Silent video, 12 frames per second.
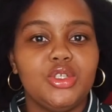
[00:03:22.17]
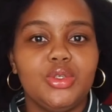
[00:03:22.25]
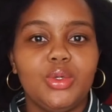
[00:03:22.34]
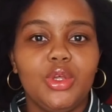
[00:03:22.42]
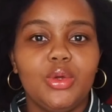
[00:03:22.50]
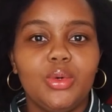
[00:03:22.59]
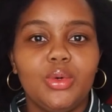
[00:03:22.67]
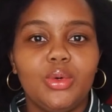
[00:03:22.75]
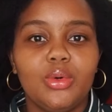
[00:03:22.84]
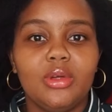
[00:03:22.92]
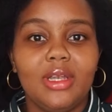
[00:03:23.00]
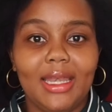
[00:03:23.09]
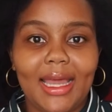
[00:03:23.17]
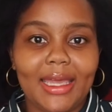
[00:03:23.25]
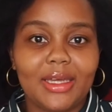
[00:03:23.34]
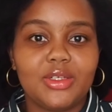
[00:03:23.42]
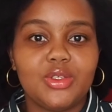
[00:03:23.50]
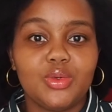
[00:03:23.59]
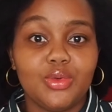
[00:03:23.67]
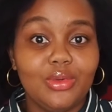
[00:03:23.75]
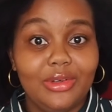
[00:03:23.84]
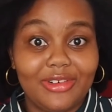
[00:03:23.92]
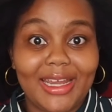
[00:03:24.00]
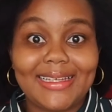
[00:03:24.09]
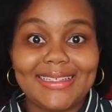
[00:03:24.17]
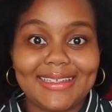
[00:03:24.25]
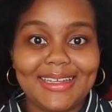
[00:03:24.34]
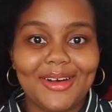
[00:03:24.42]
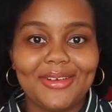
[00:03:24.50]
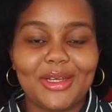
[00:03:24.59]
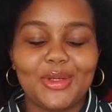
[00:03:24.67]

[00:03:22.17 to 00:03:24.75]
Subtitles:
do you like to write it down?